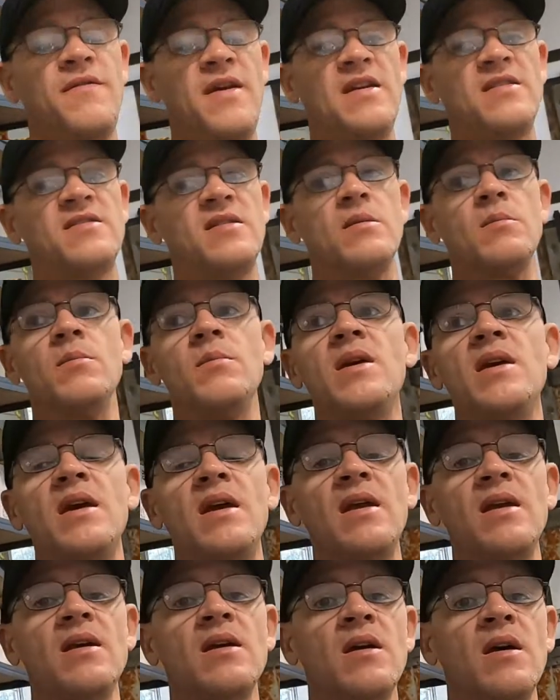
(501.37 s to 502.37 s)
facing
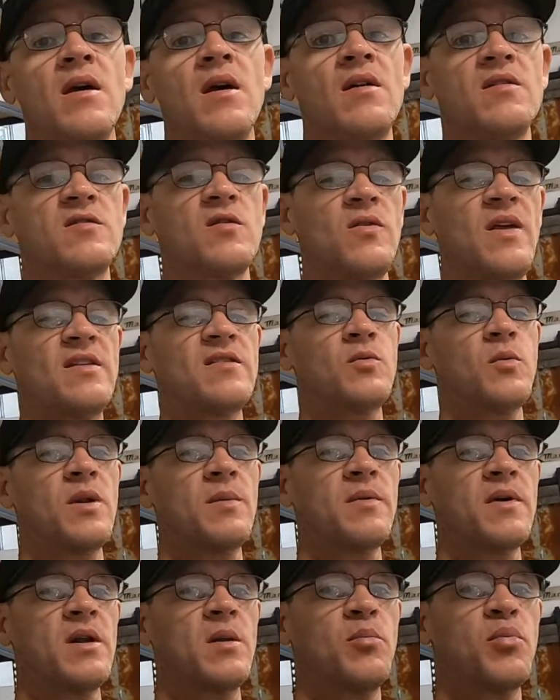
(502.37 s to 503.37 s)
me. So that's what
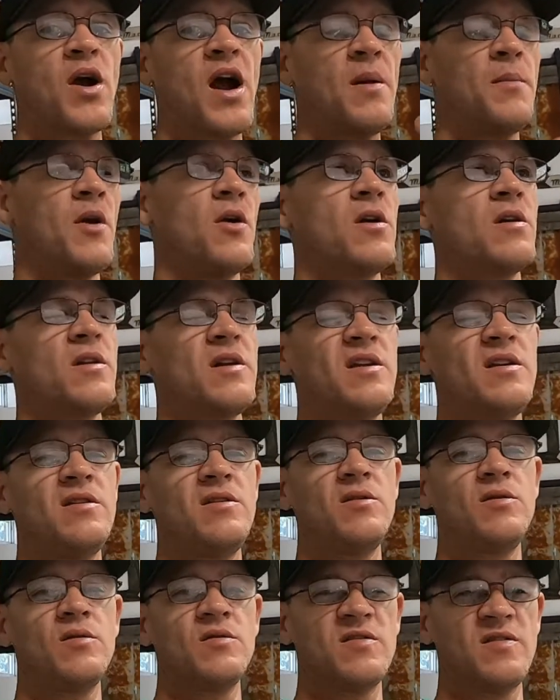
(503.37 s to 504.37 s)
I'm going to primarily
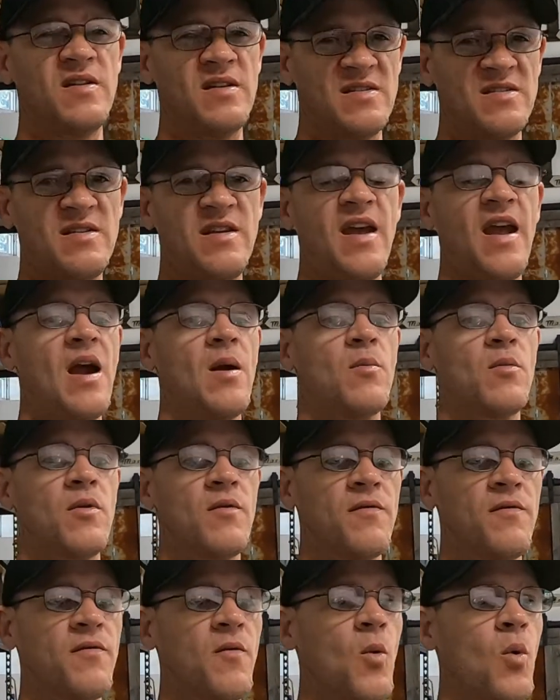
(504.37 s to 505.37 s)
use this
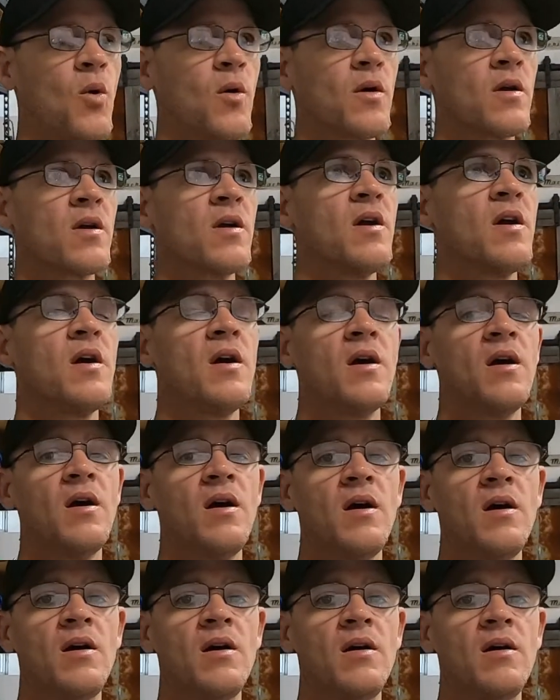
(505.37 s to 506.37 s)
camera for.
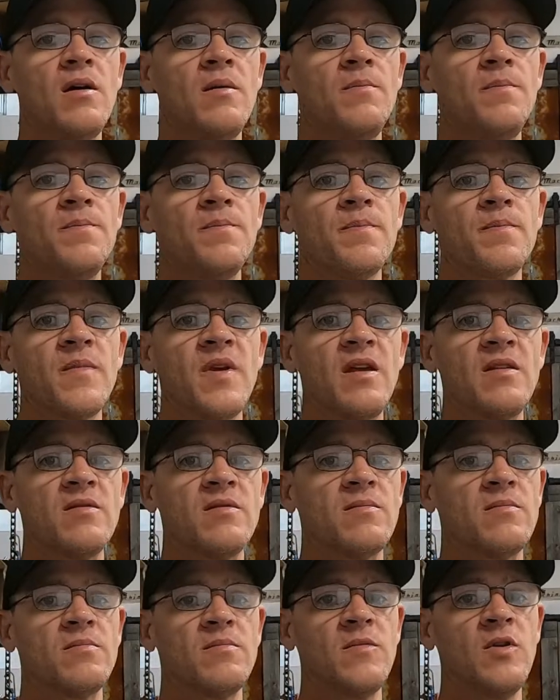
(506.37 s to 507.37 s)
I've
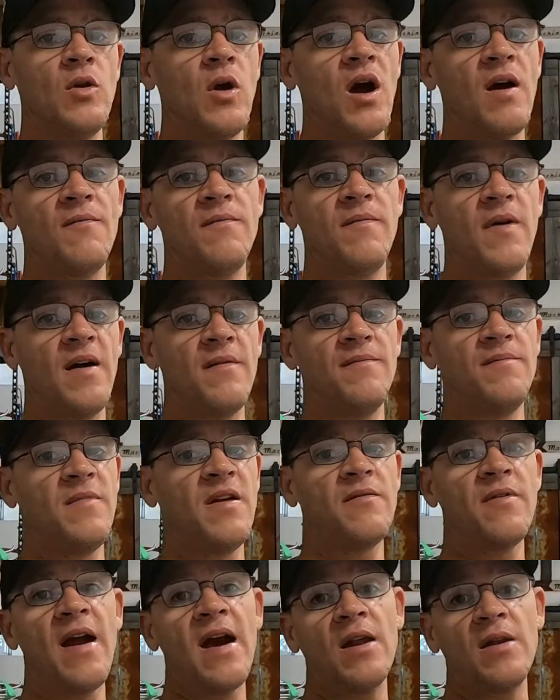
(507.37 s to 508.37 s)

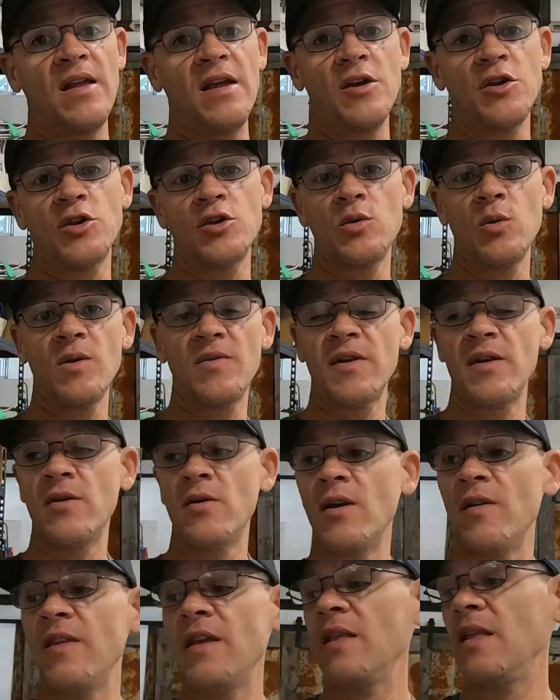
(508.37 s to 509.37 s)
never had an issue with it
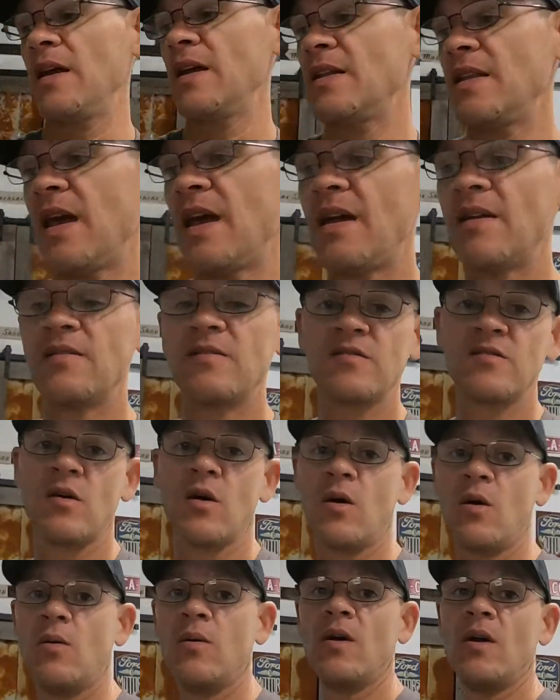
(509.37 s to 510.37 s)
or anything like that.
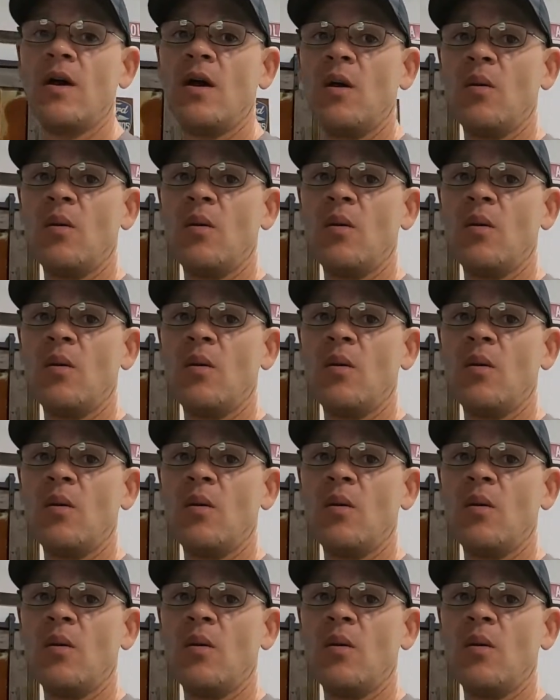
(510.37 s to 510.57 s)
So,